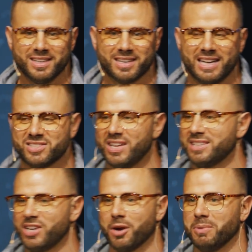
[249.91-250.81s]
God's
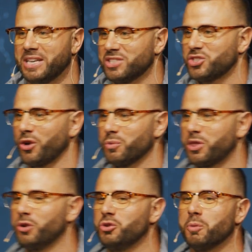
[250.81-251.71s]
not terribly concerned
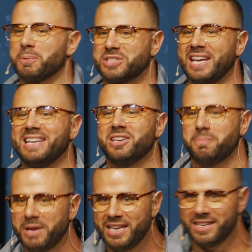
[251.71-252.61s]
with who you pretend
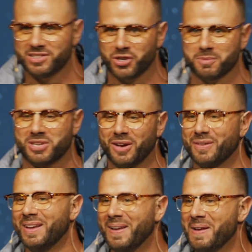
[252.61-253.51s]
to be in terms of
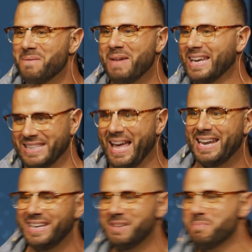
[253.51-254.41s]
making
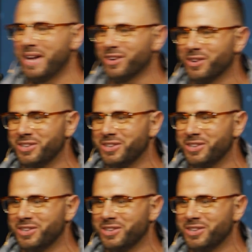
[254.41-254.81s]
that any better.